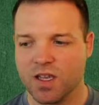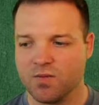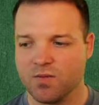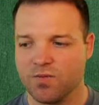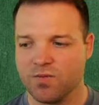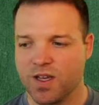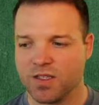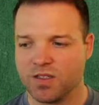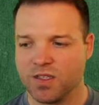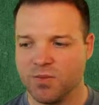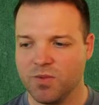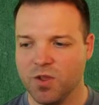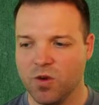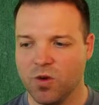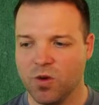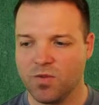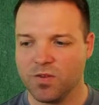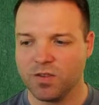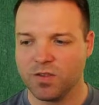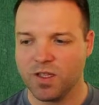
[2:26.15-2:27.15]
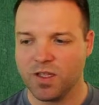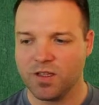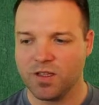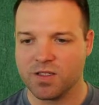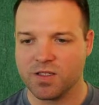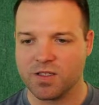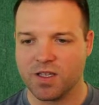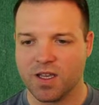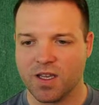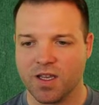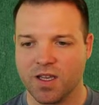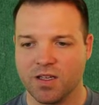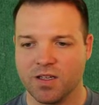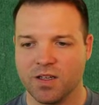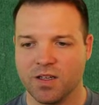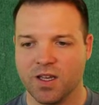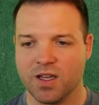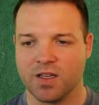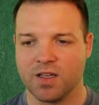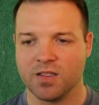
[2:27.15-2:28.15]
In fact, let me overlay the sine
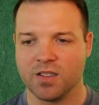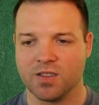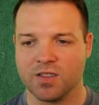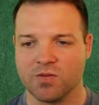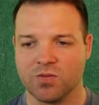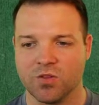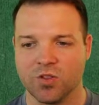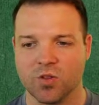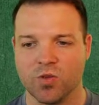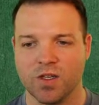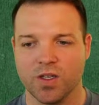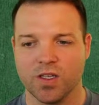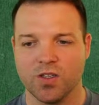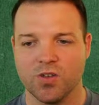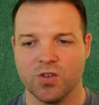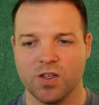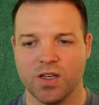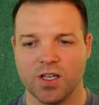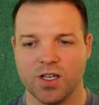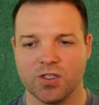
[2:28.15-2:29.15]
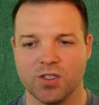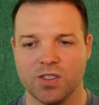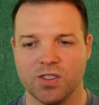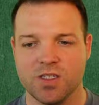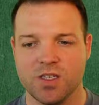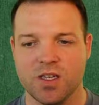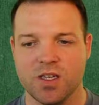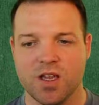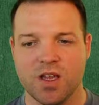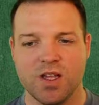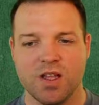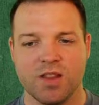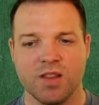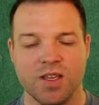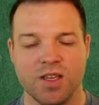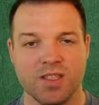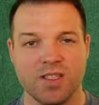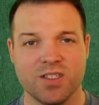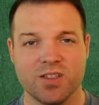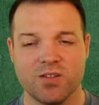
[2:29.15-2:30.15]
on this real quick, and you can actually see
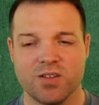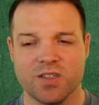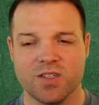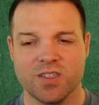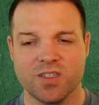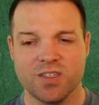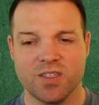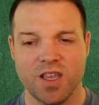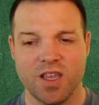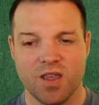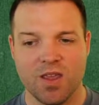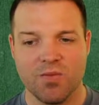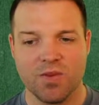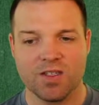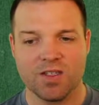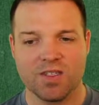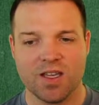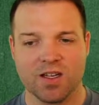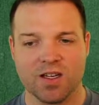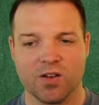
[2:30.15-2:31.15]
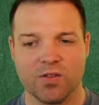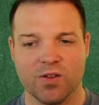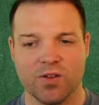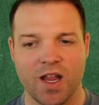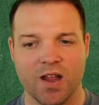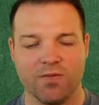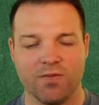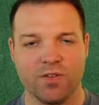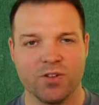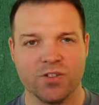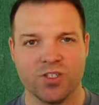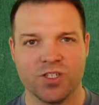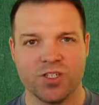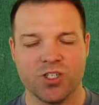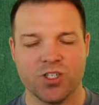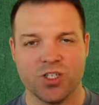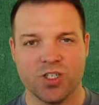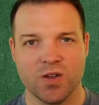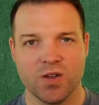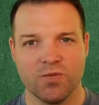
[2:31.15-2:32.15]
that these are the same exact graph. They're just
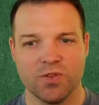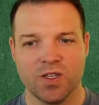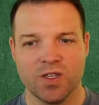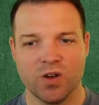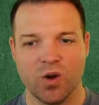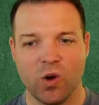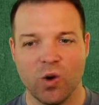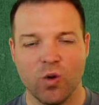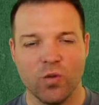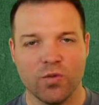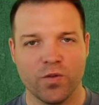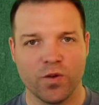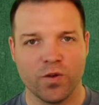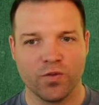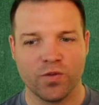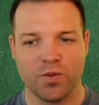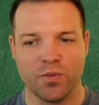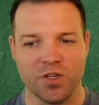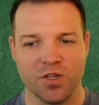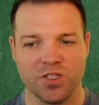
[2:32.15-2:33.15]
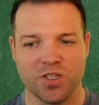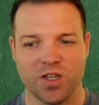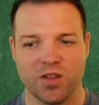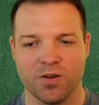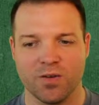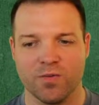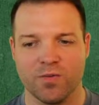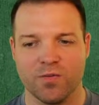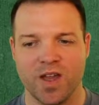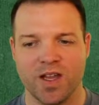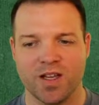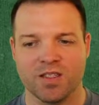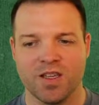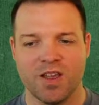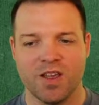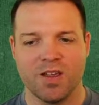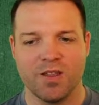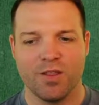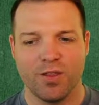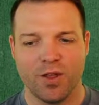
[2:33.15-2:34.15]
shifted over from each other. In fact,
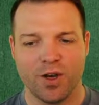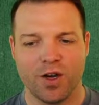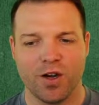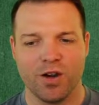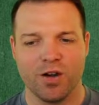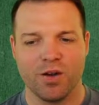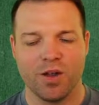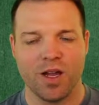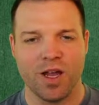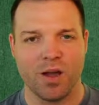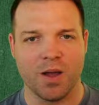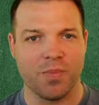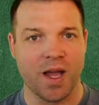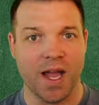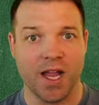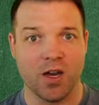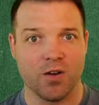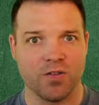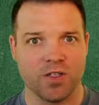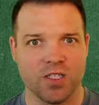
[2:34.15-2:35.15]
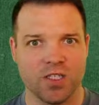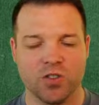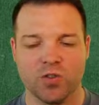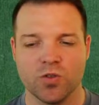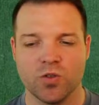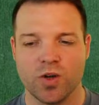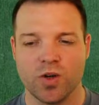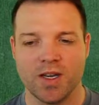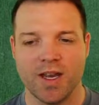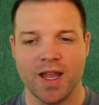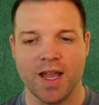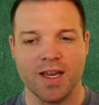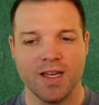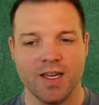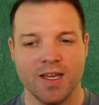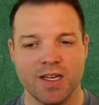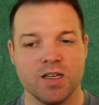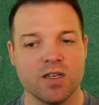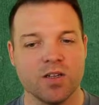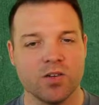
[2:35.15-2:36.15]
they're pi over 2, or
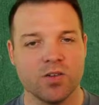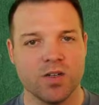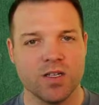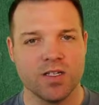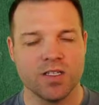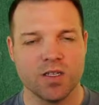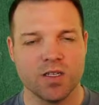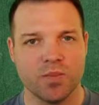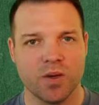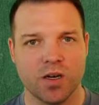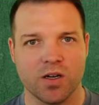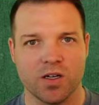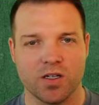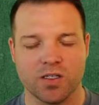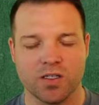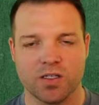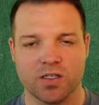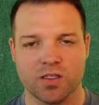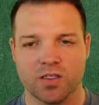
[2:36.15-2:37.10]
90 degrees apart.